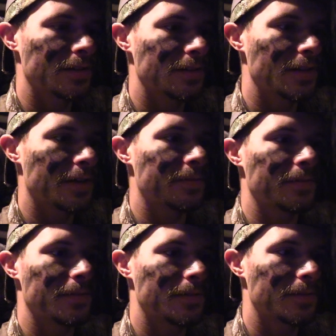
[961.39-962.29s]
yeah,
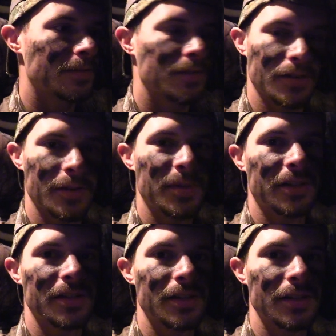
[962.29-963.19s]
saw a buck
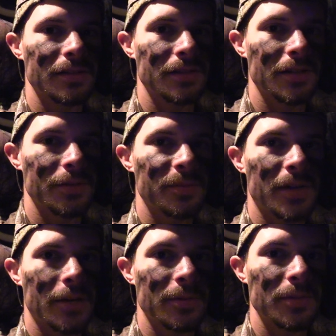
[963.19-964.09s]
tonight. He was
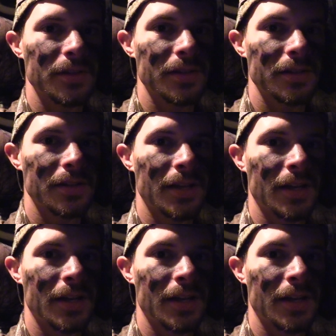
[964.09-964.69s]
probably